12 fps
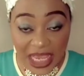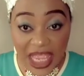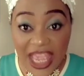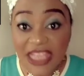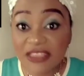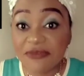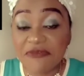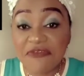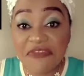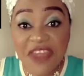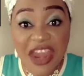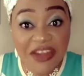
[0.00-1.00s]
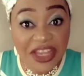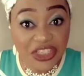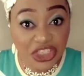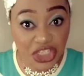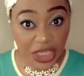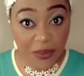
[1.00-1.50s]
It's very
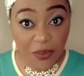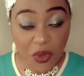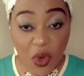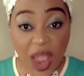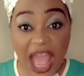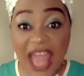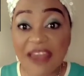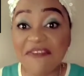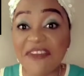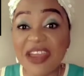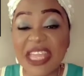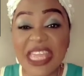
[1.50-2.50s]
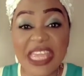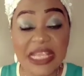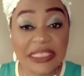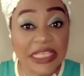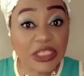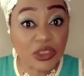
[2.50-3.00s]
cheap and very
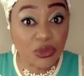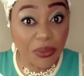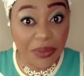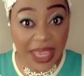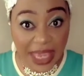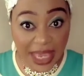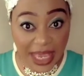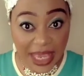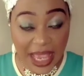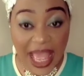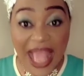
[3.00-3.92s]
easy to make,